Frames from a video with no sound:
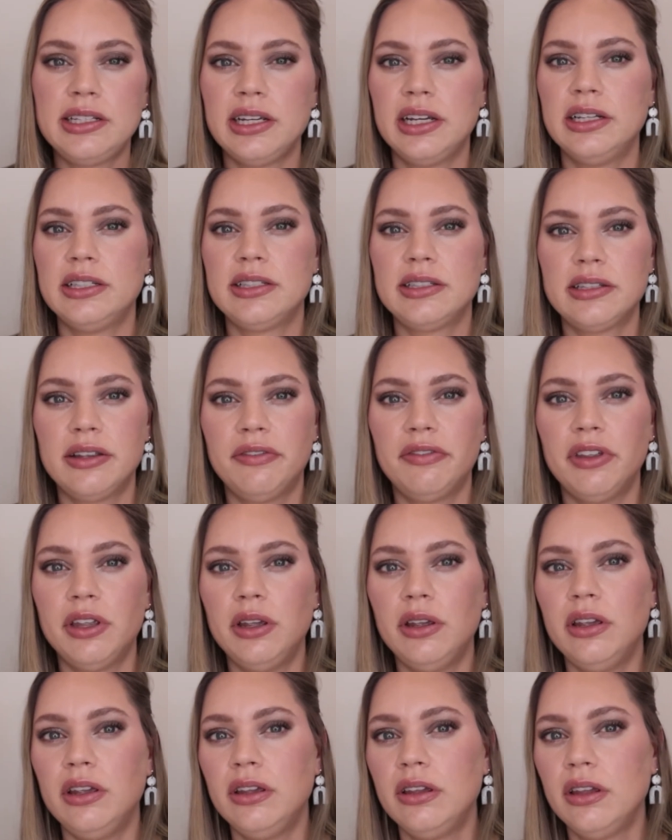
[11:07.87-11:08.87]
It's
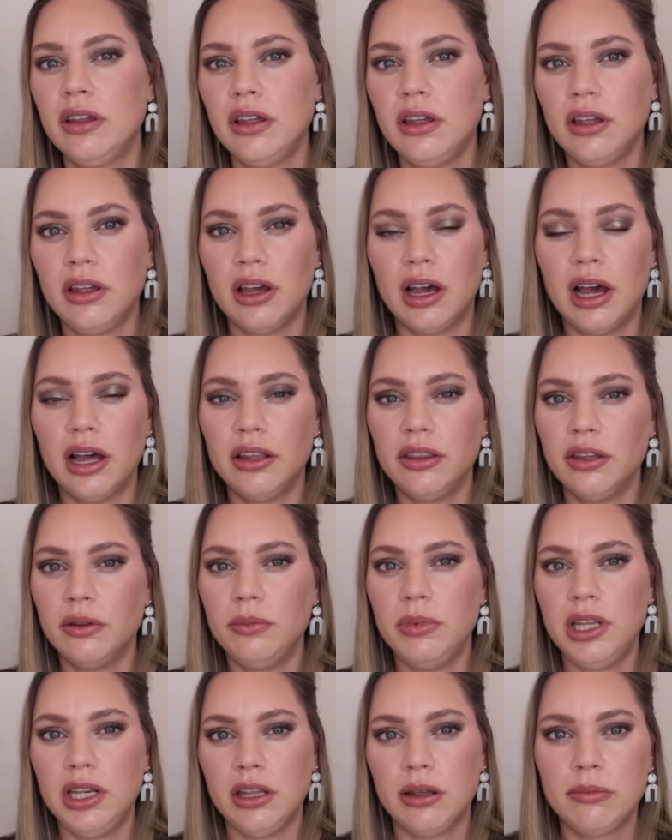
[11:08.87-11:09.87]
definitely on the
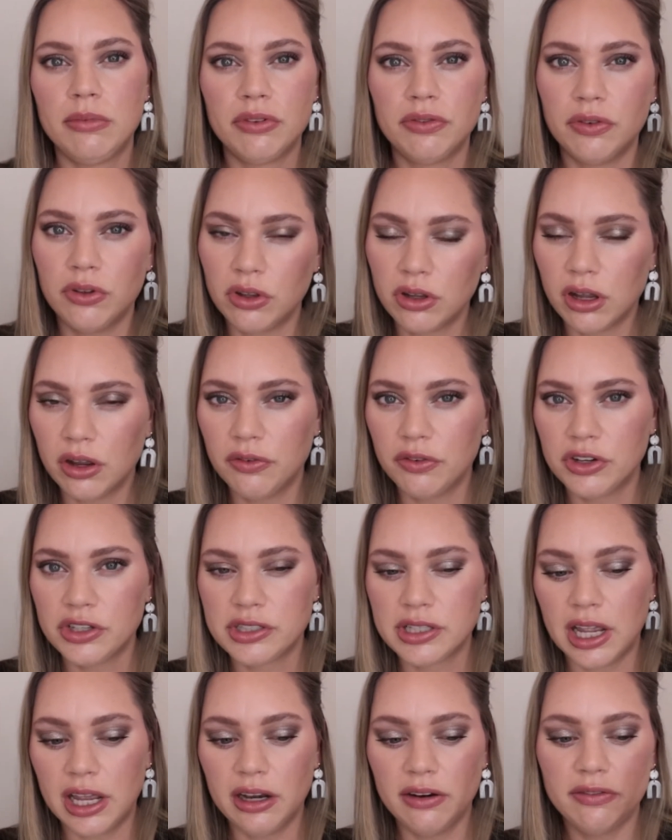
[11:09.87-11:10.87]
medium to full coverage
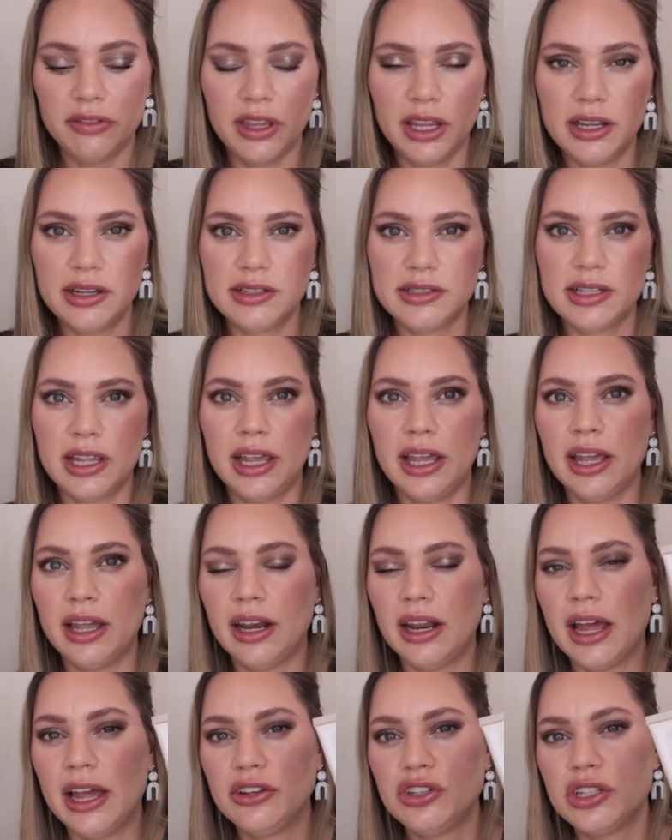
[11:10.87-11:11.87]
side of things, and
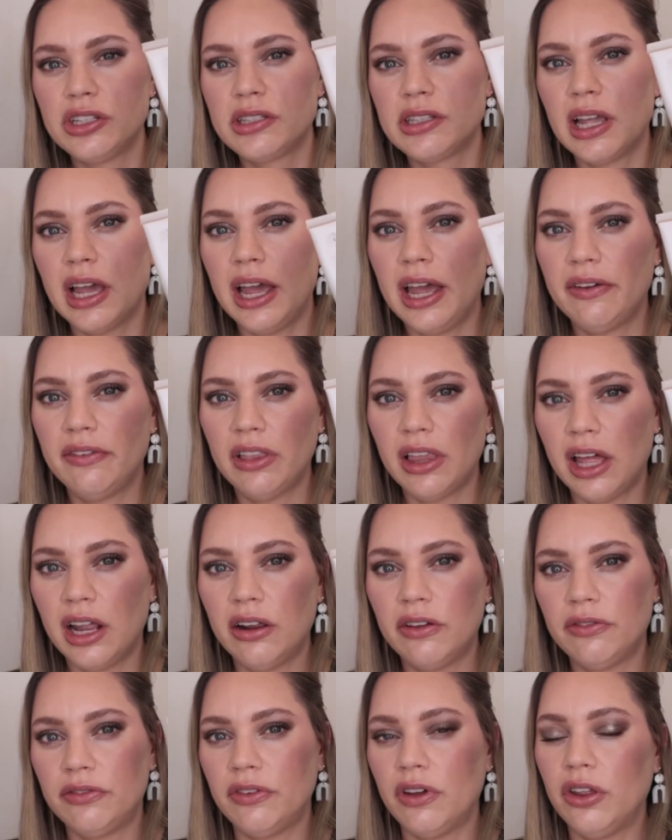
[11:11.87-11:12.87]
I have a lot
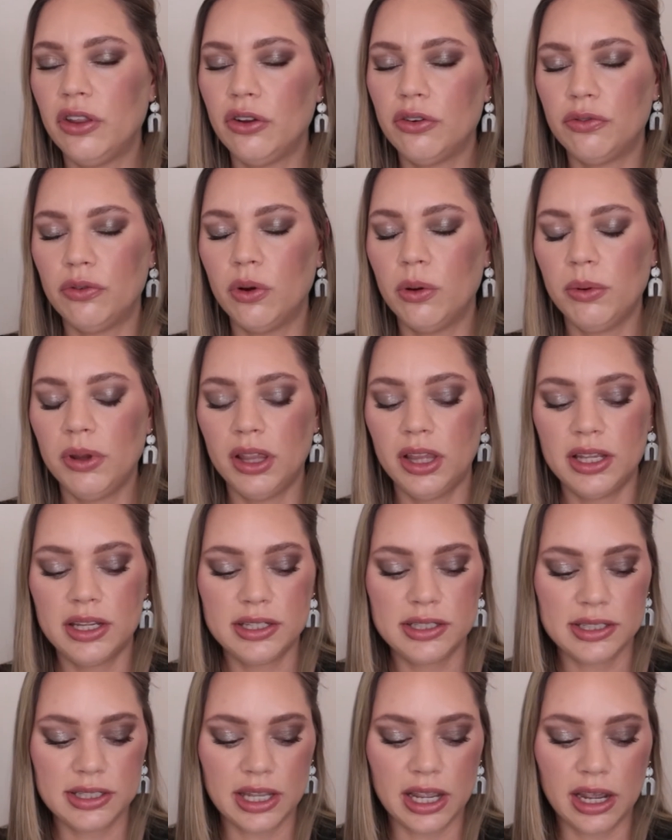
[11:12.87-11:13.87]
of other
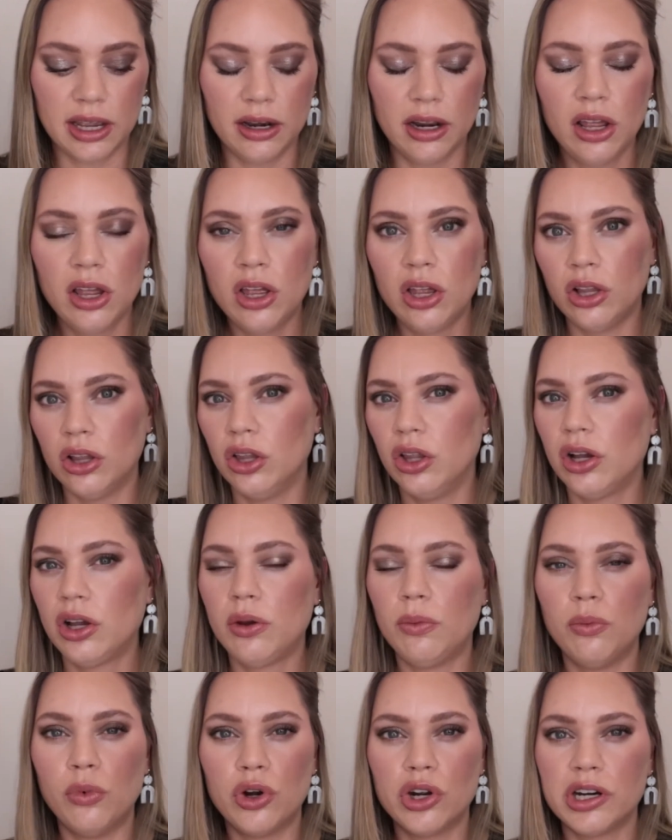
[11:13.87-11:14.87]
formulas that look
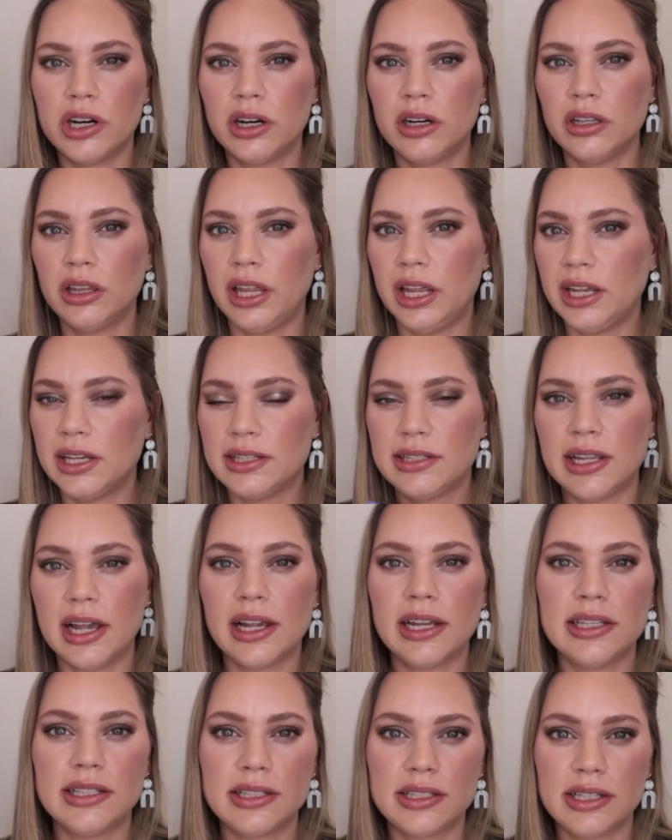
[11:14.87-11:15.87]
more like a
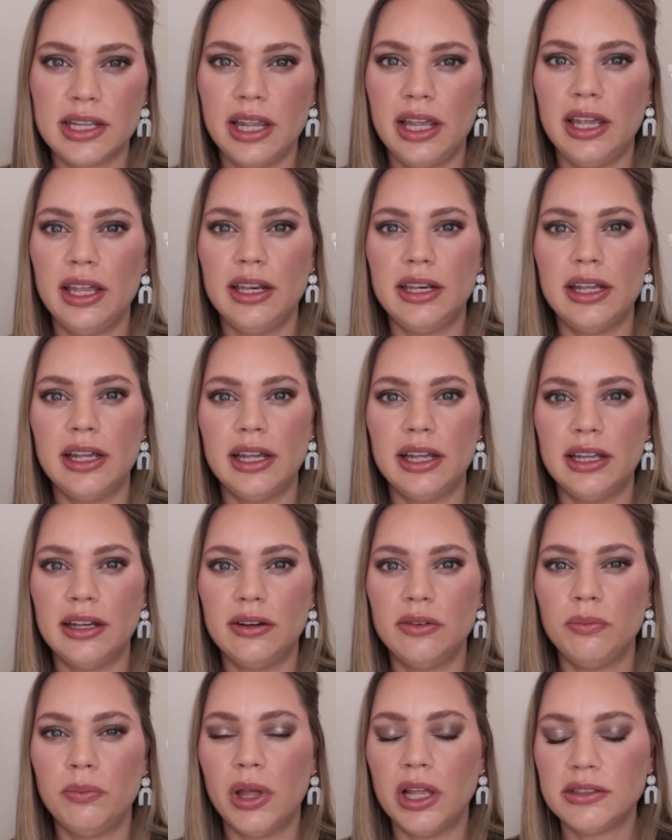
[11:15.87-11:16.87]
second skin
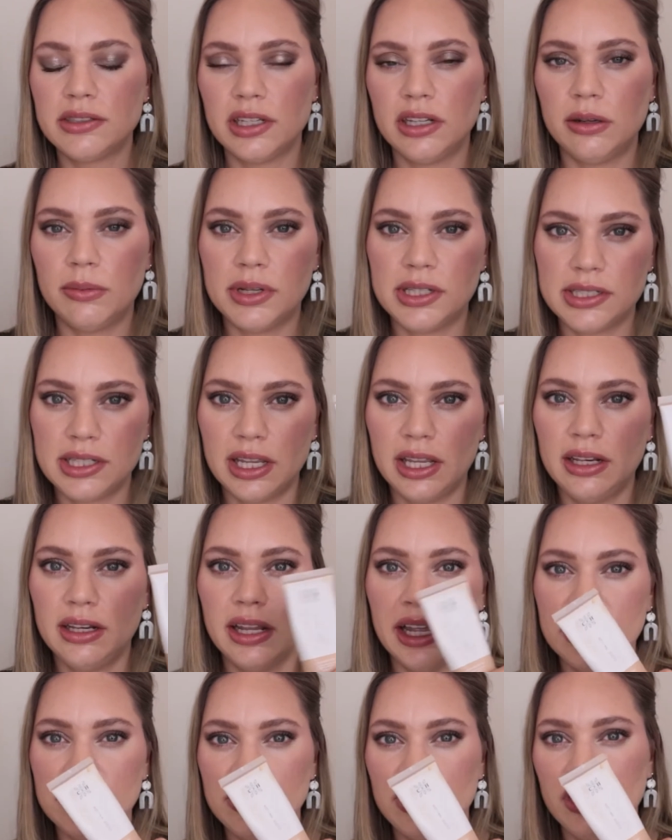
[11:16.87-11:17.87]
and melt into my skin
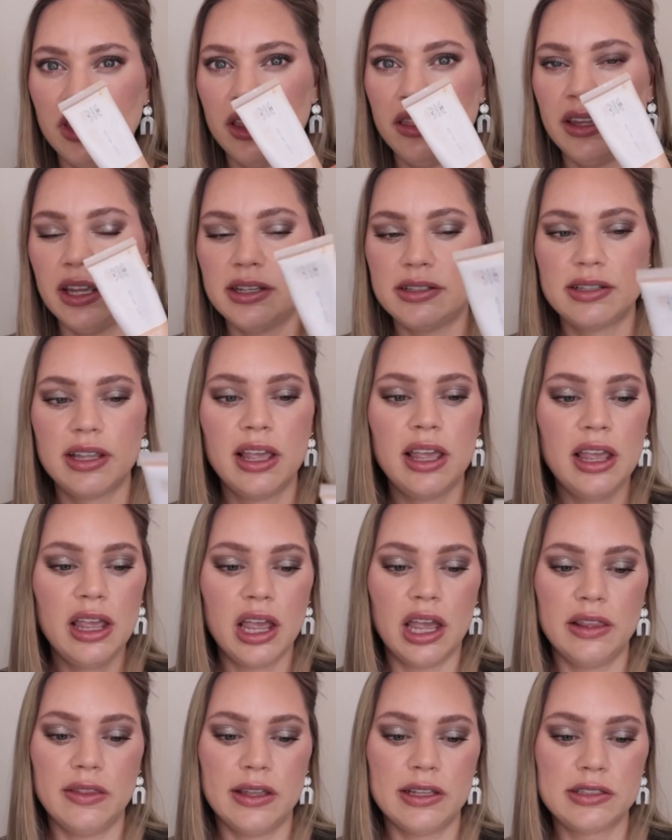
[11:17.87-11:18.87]
nicer than this,
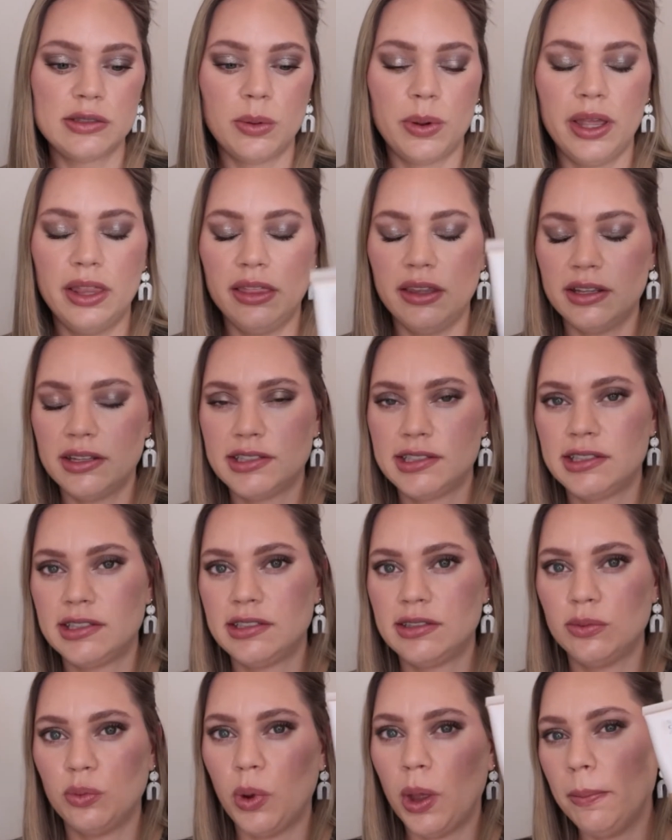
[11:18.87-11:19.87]
and that's why
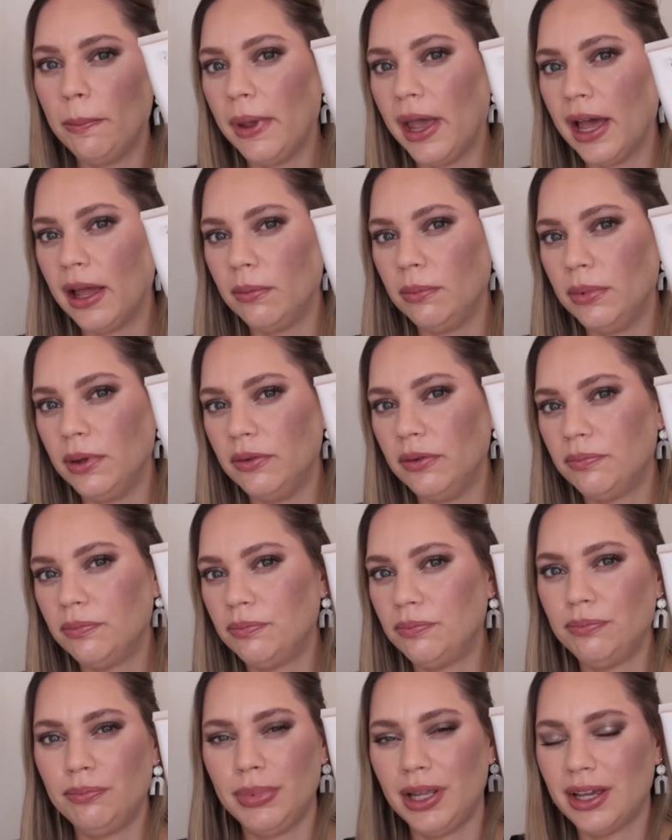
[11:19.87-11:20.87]
this went bad
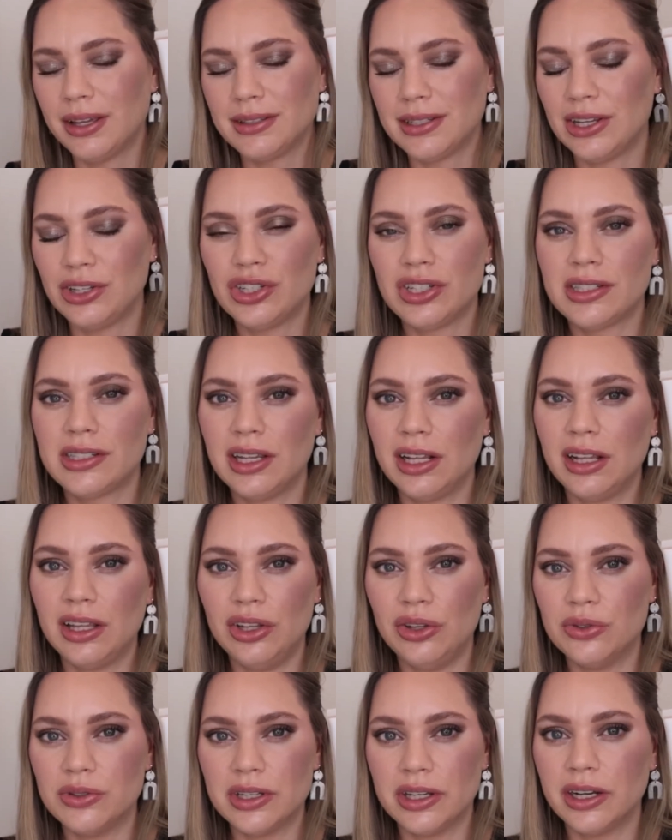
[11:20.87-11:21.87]
because I just didn't
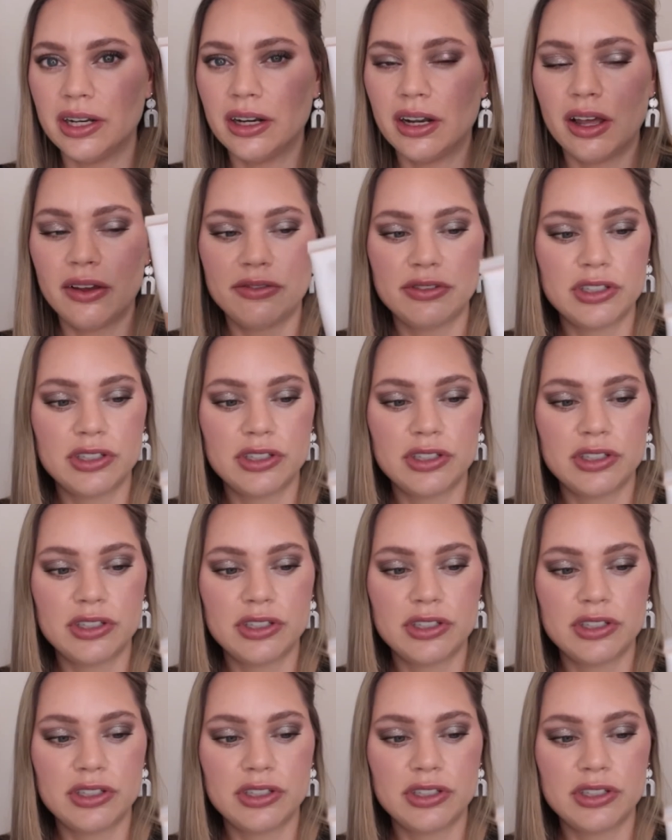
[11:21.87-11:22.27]
use it enough.